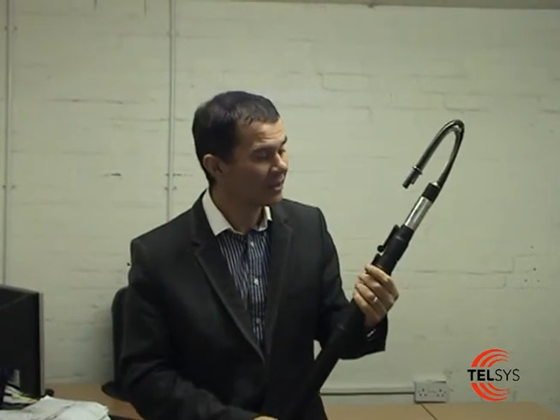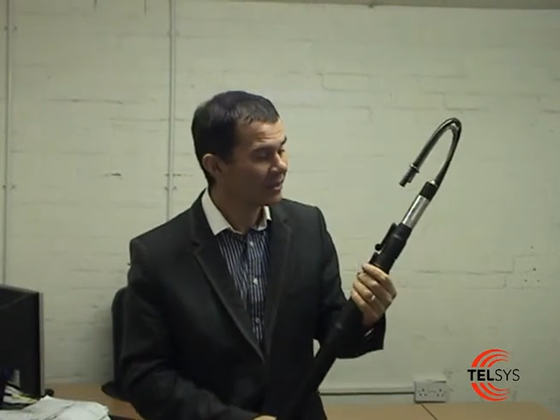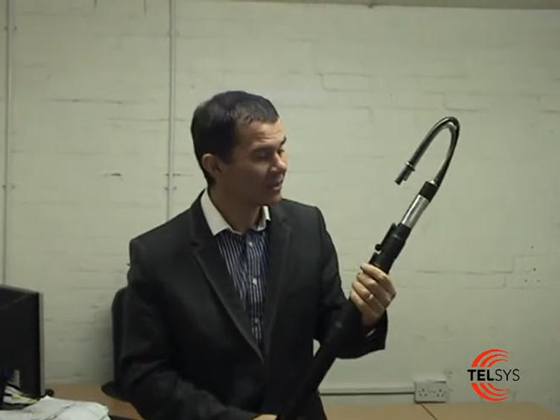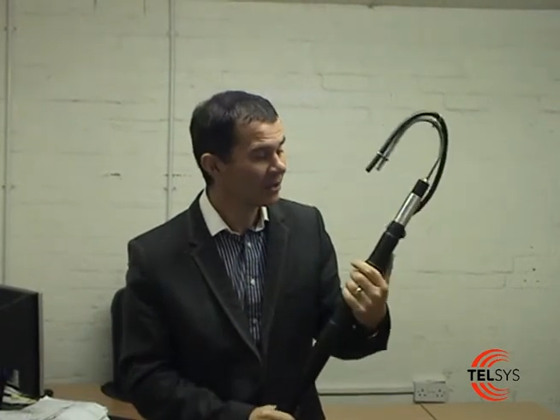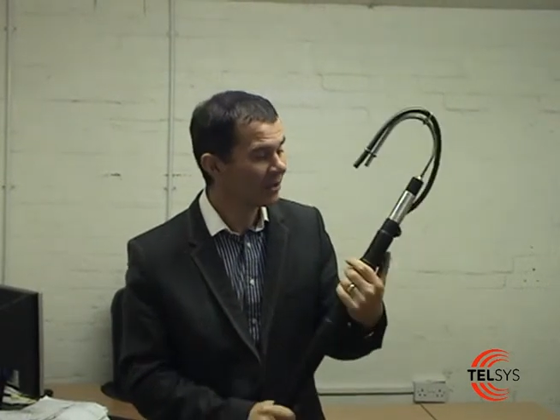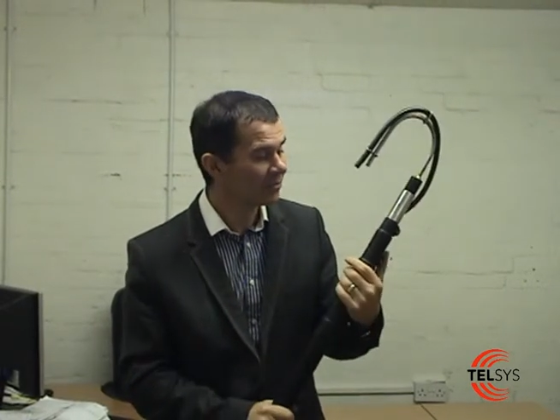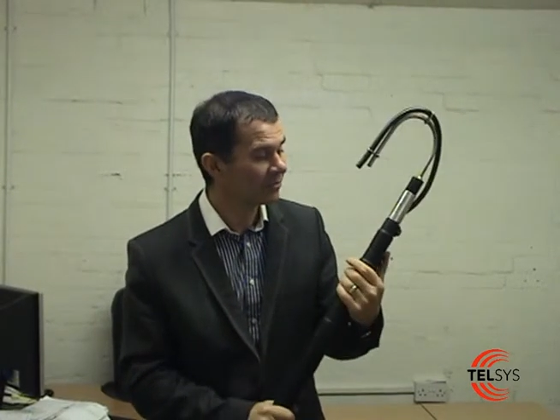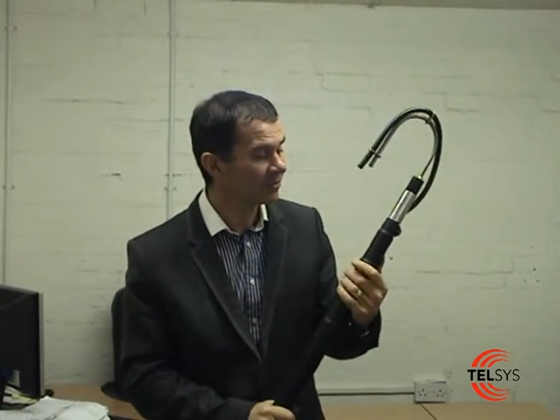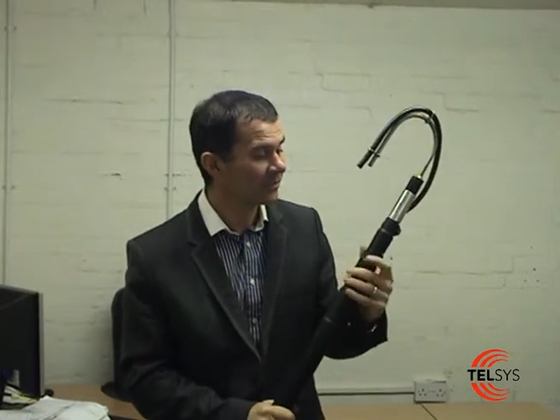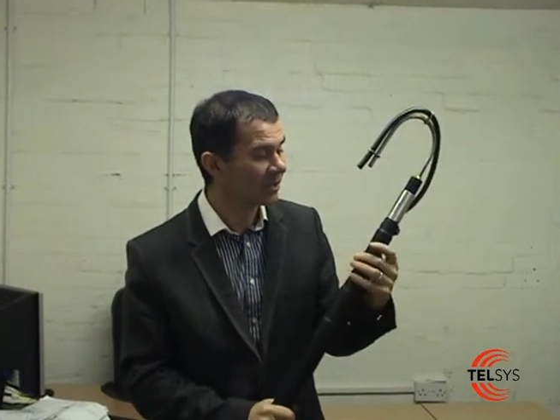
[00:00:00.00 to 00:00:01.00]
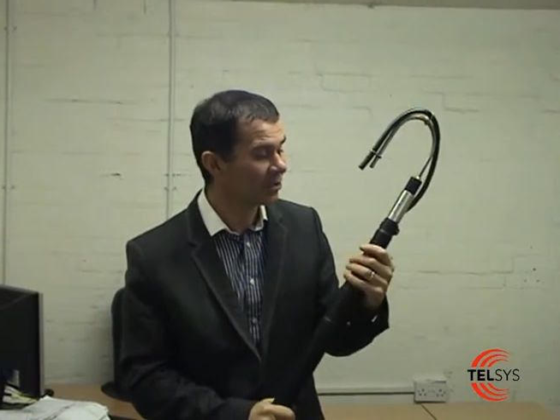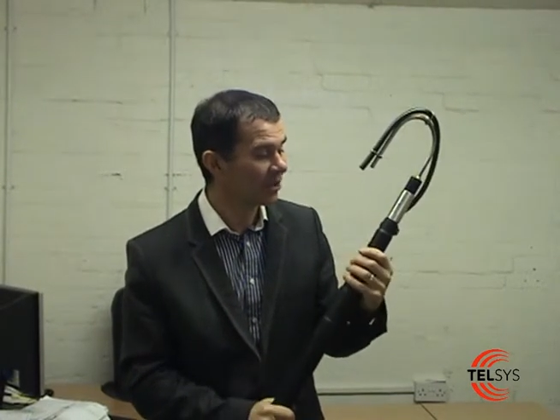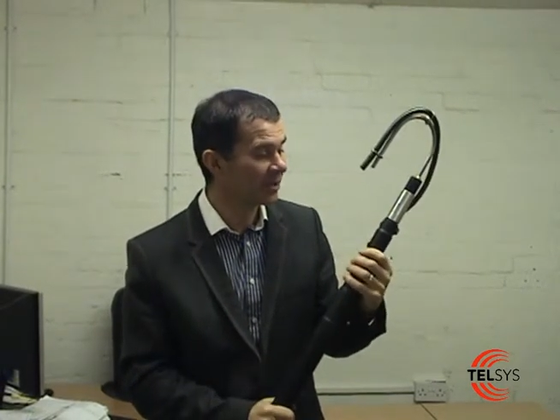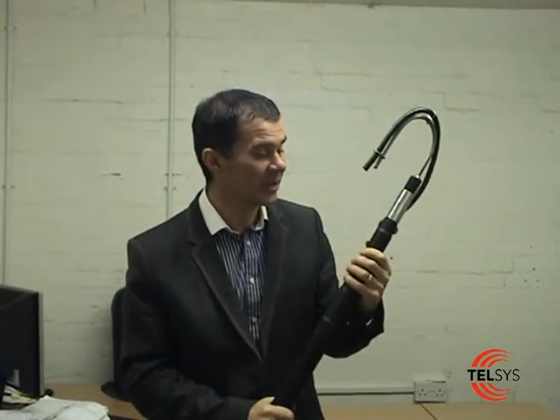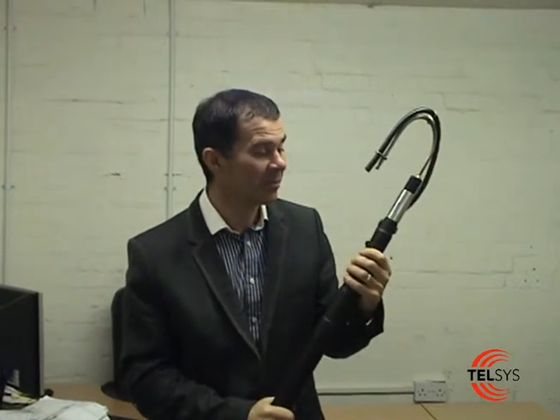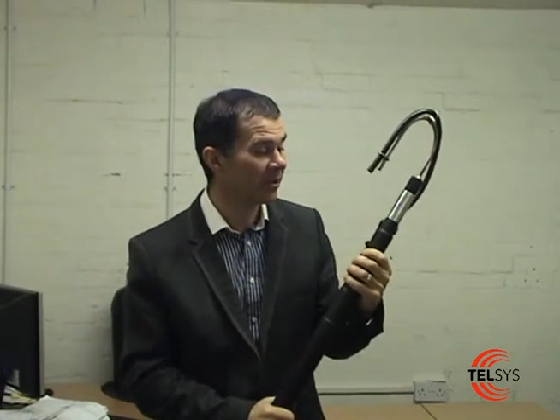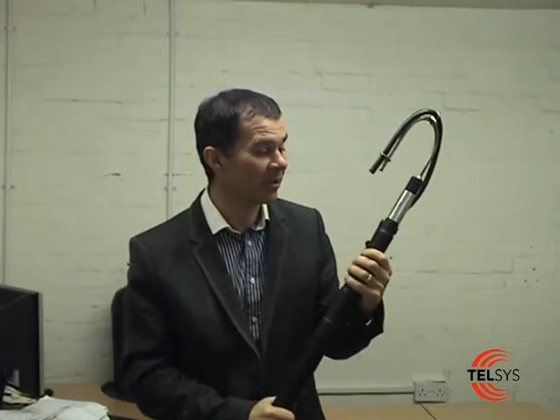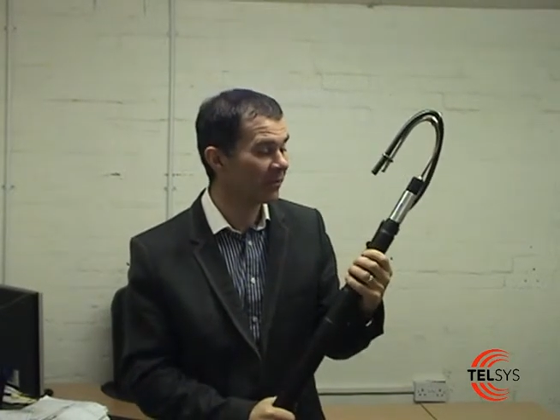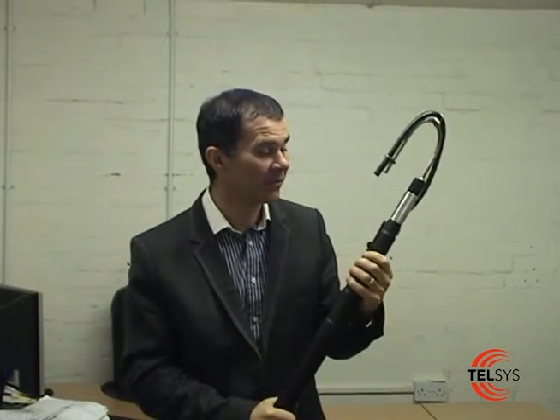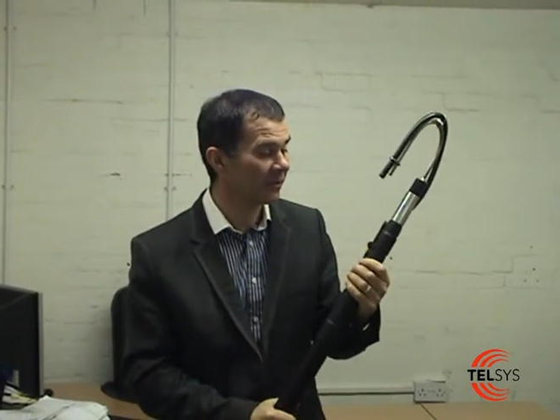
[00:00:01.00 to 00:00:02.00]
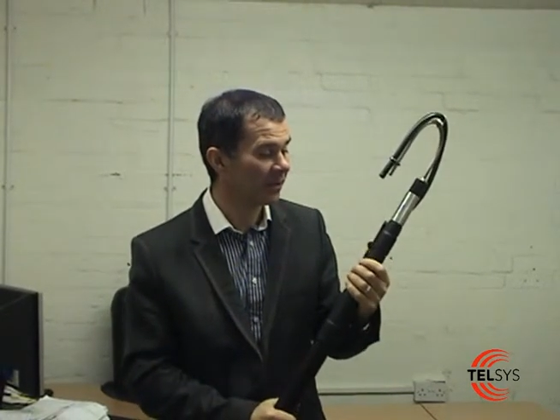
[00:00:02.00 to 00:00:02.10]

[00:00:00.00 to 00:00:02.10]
So there's a good example of